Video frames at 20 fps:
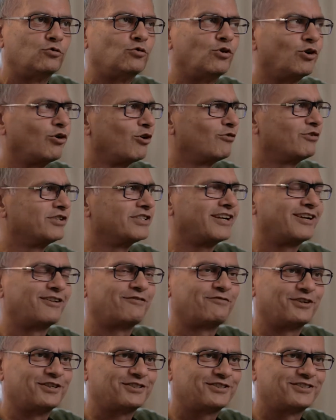Google always had a
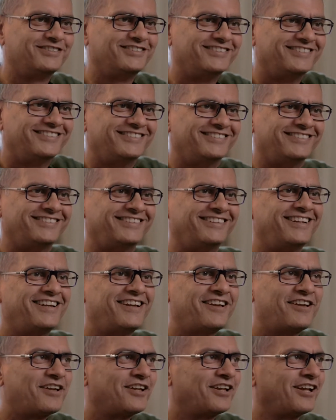face.
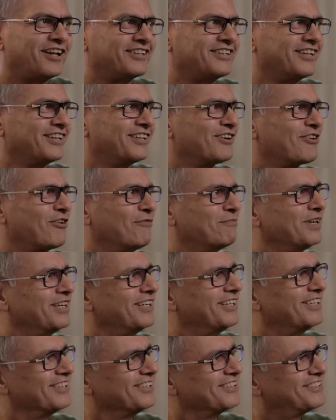The other
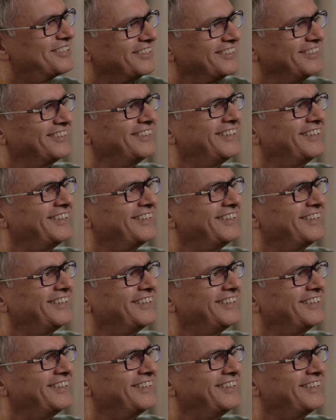competitors,